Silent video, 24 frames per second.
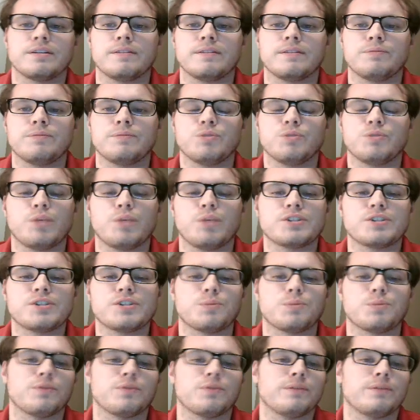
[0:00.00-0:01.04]
ways to
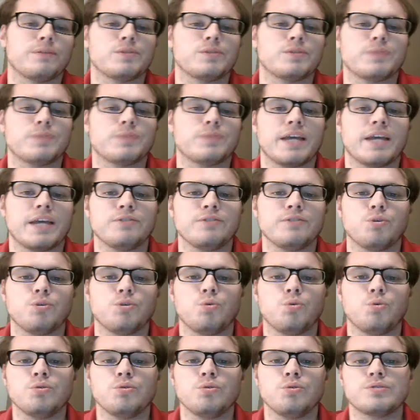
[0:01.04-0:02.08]
prevent misbehavior
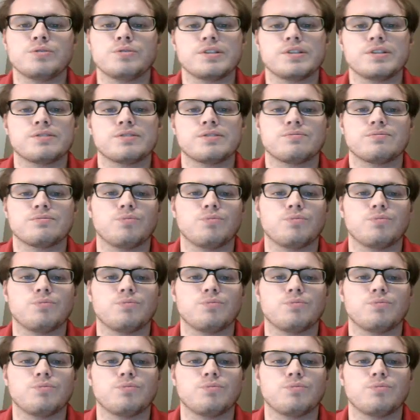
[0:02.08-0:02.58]
or just